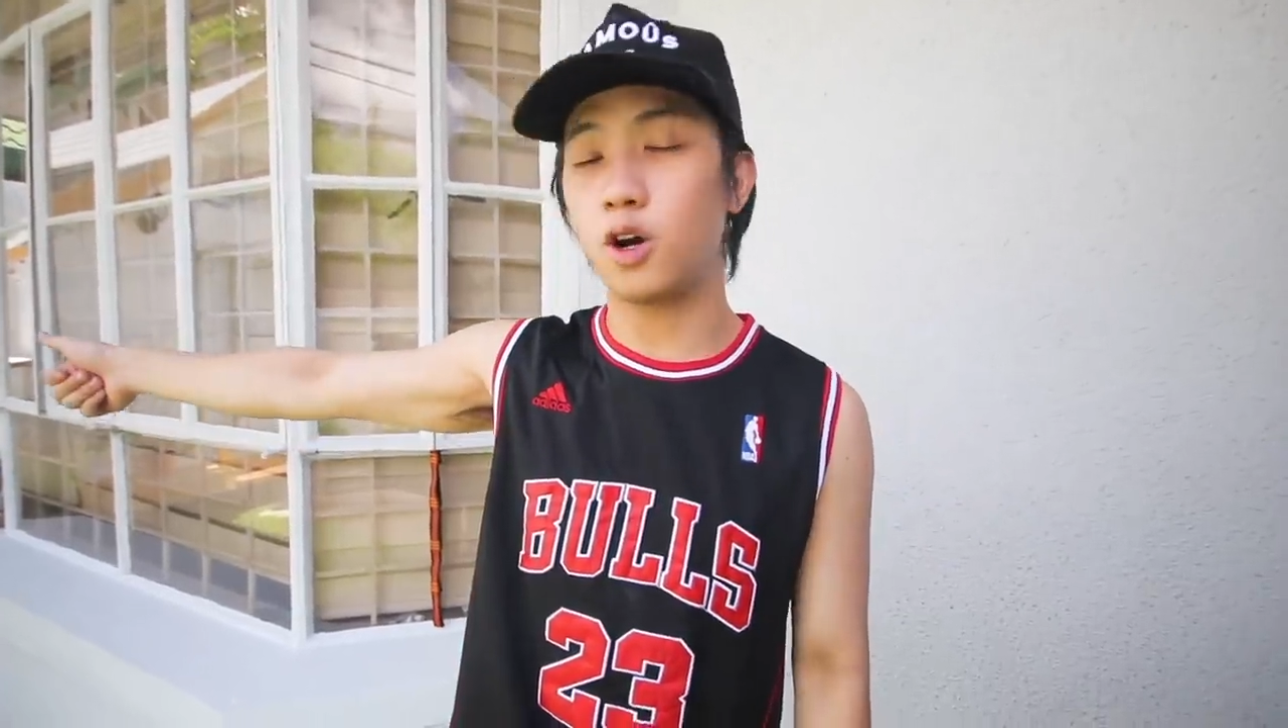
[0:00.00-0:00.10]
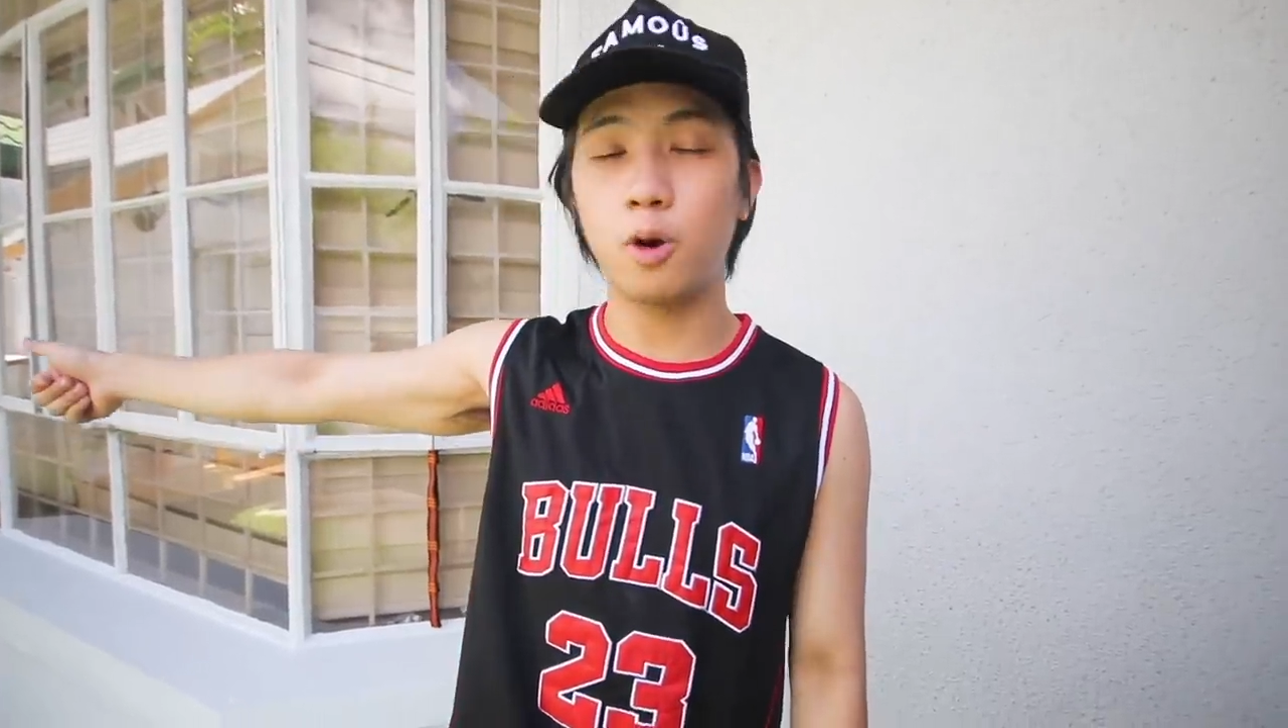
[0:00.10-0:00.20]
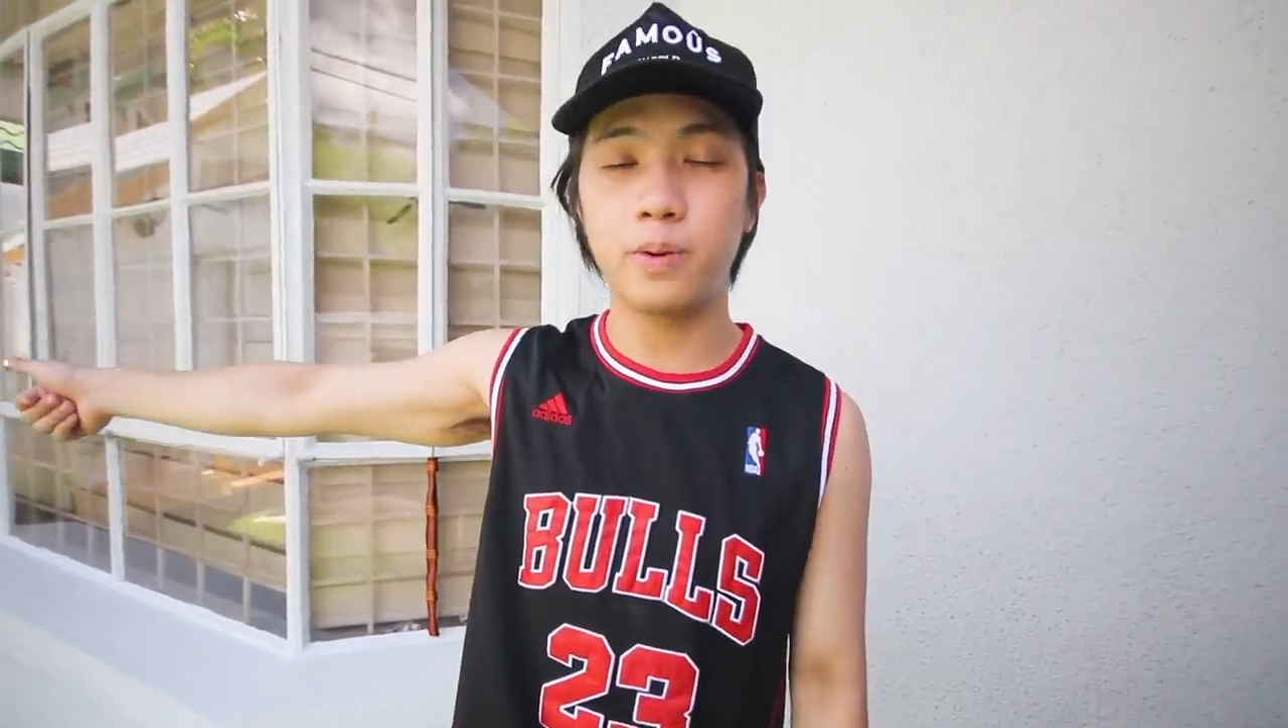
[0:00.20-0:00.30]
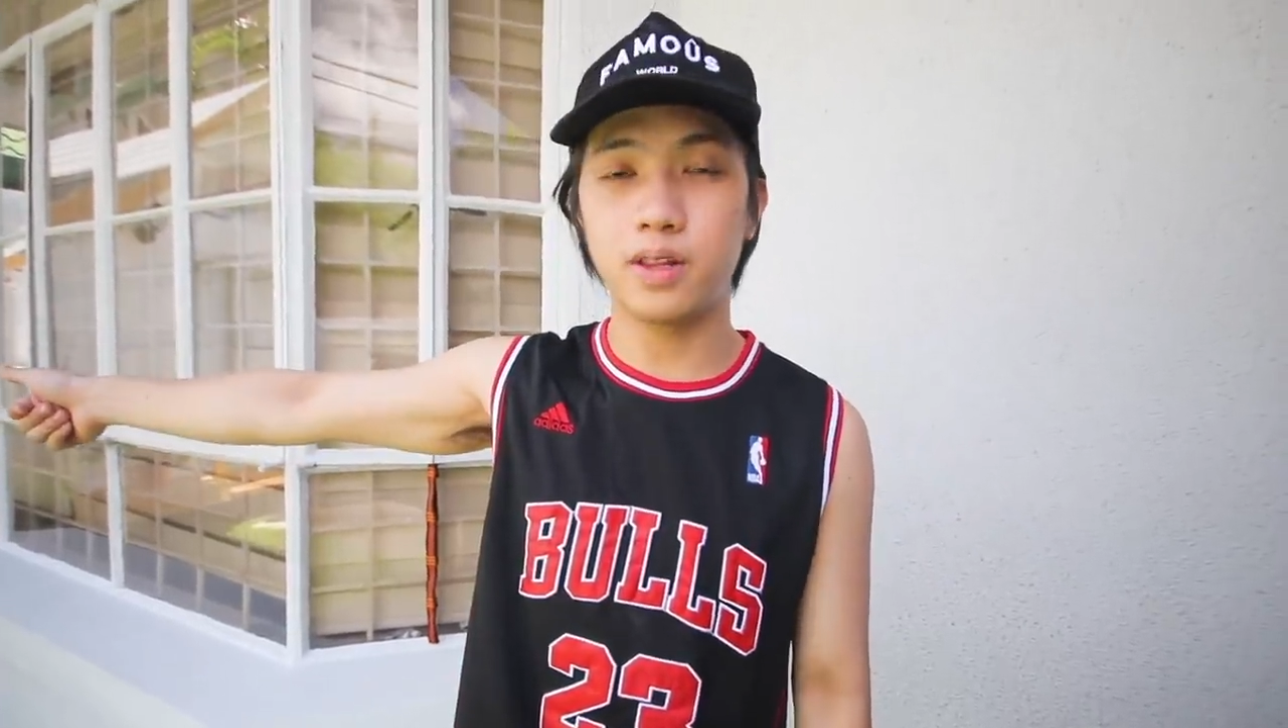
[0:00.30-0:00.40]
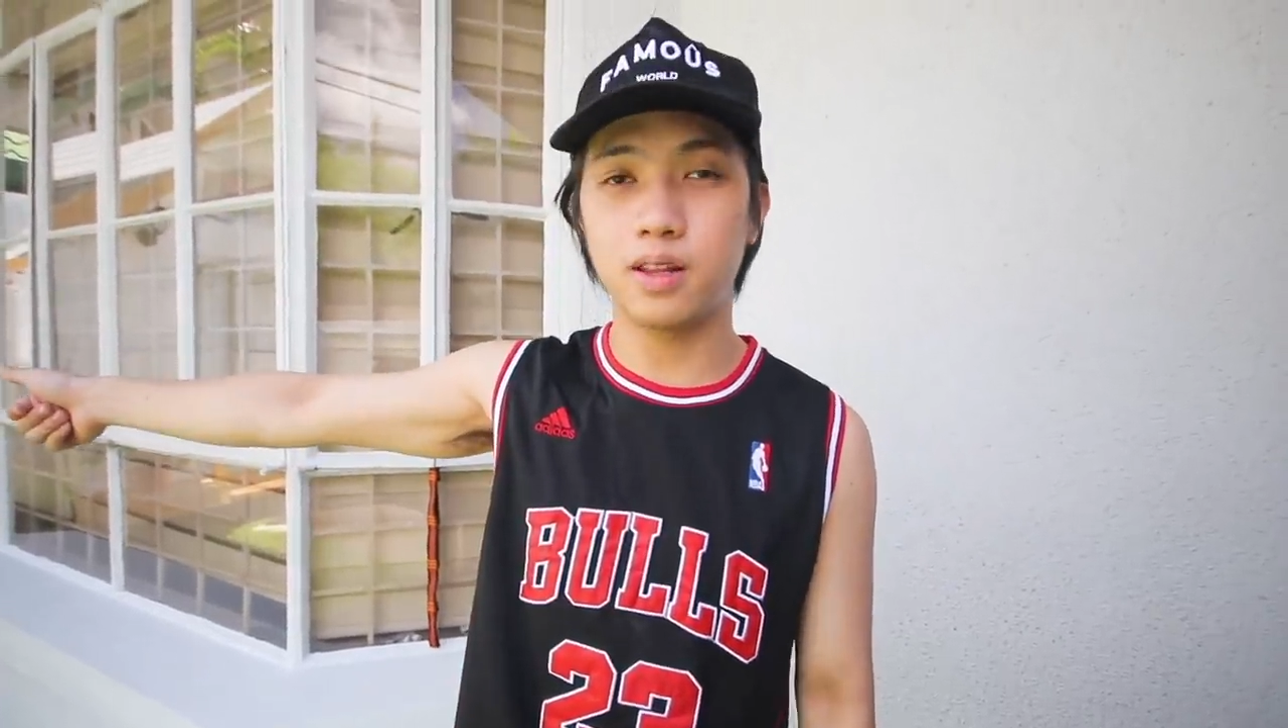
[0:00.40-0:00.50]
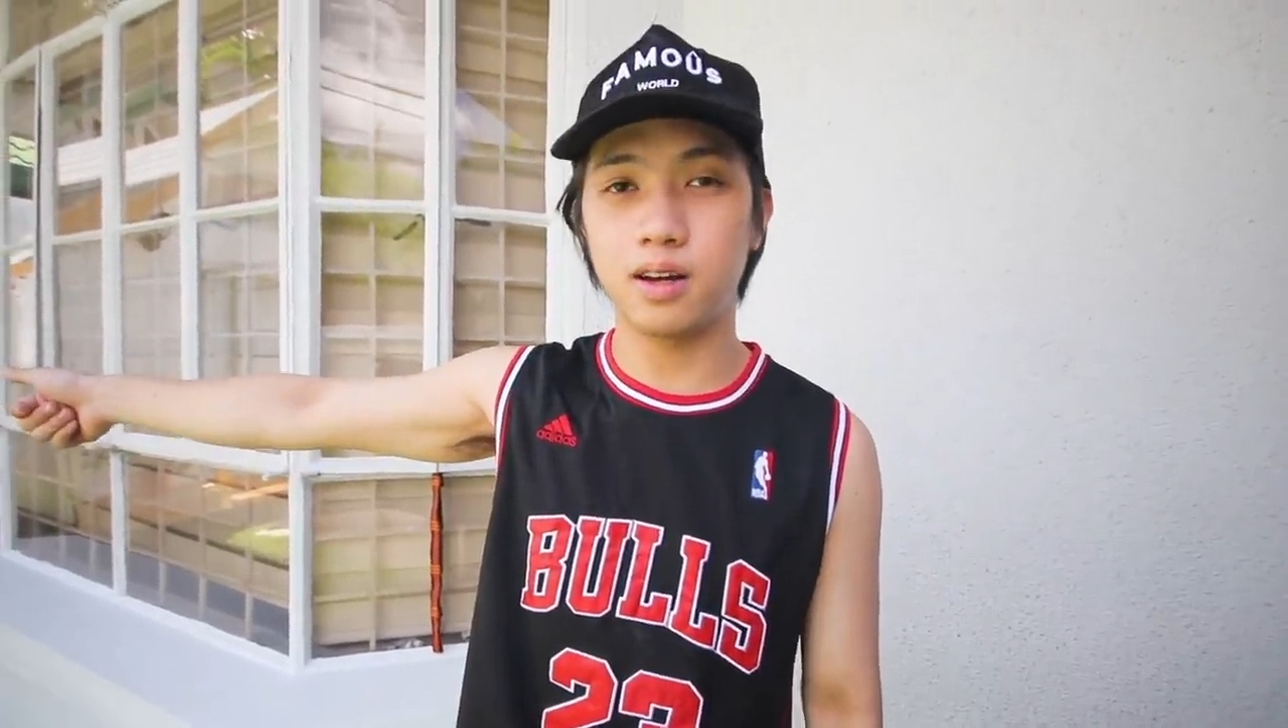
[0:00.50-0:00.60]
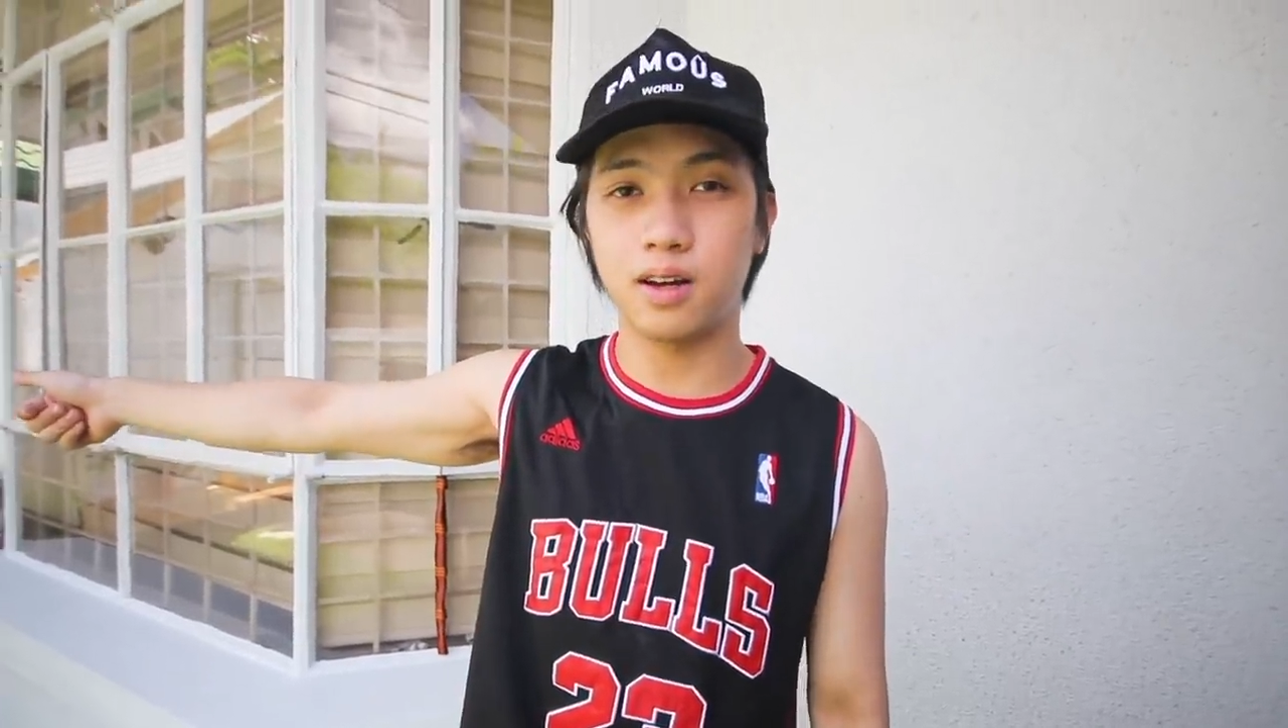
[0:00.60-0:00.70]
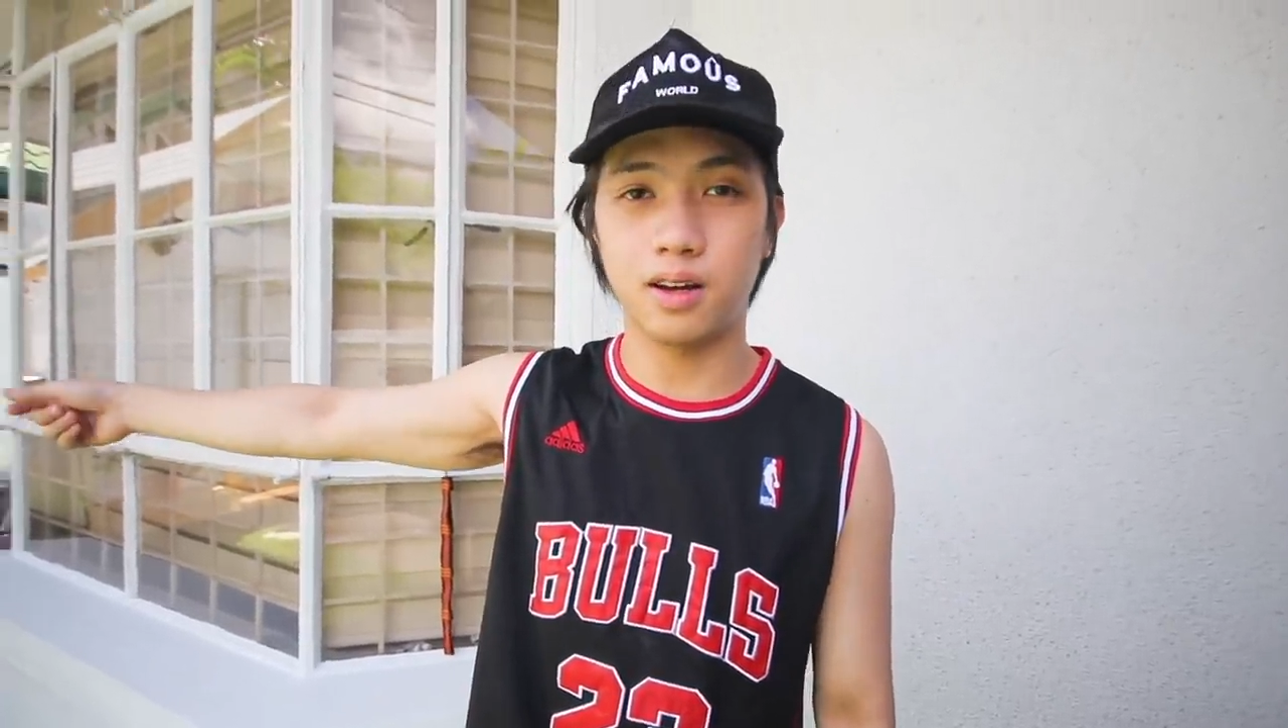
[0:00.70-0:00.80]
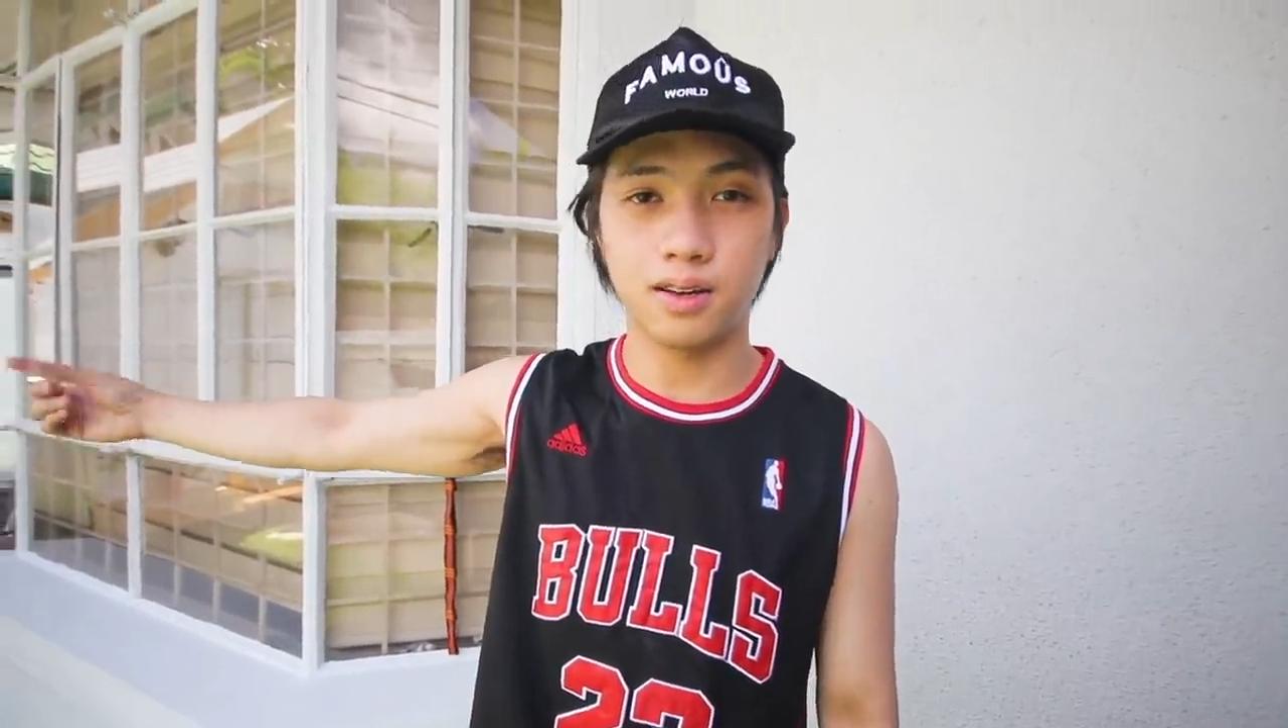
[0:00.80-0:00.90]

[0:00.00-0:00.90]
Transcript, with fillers: open the